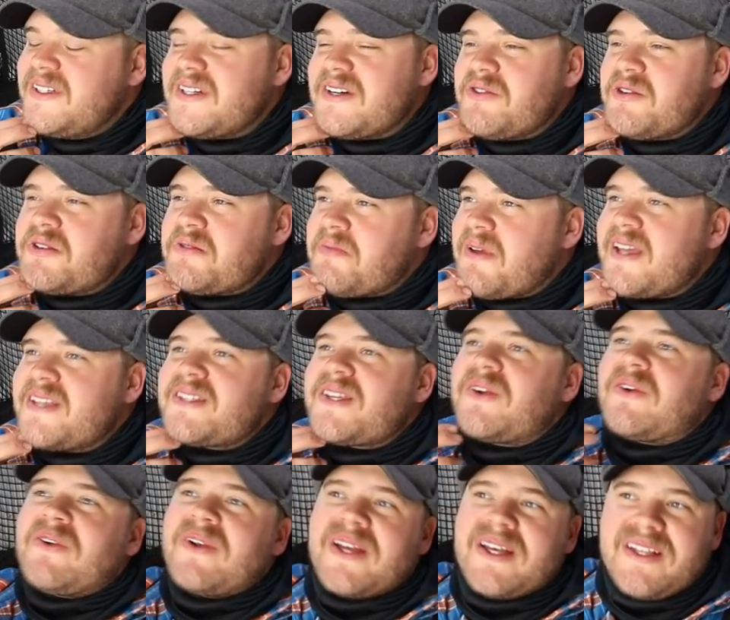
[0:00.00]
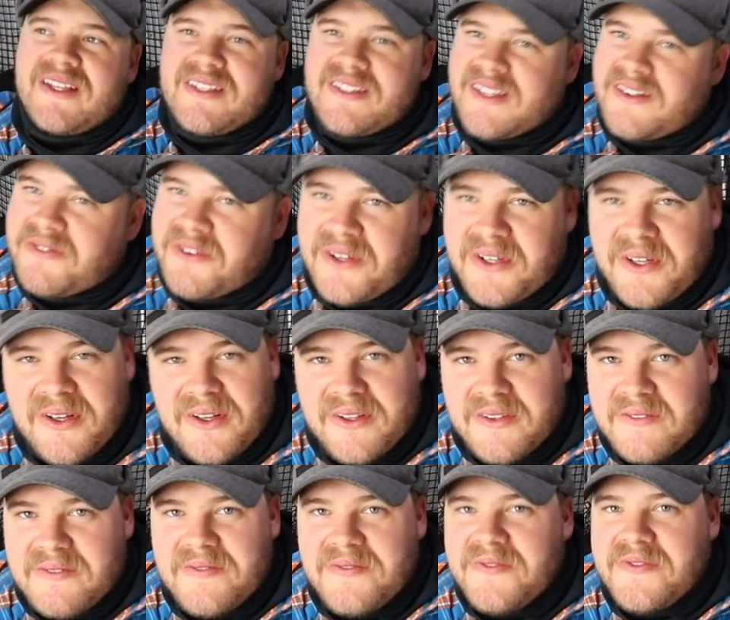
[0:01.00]
which makes it really
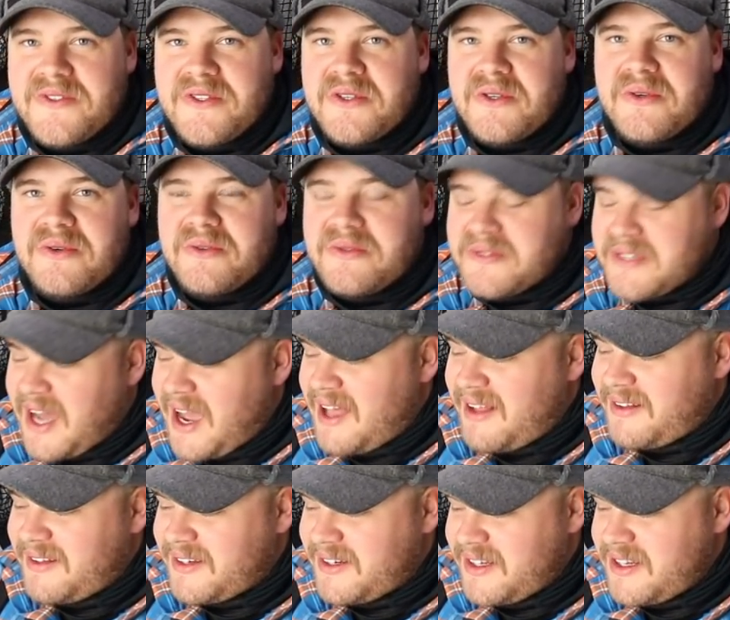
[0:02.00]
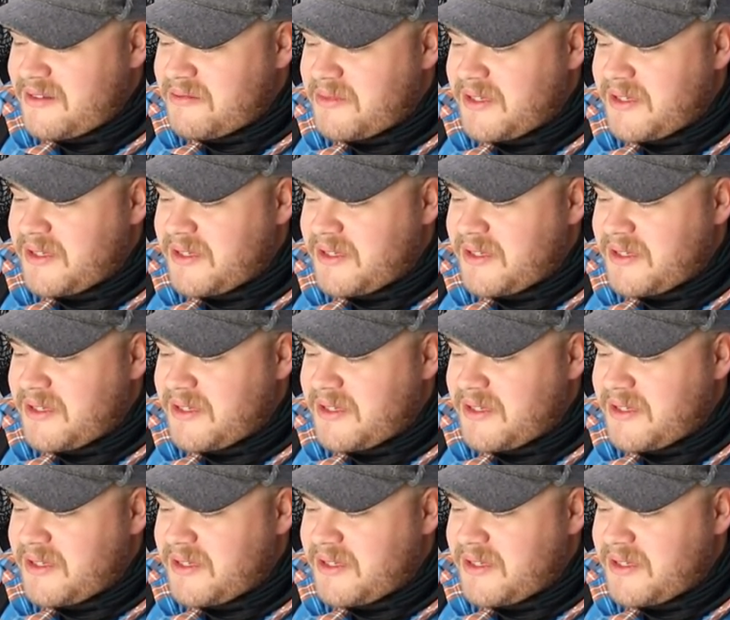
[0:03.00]
difficult to dial it in,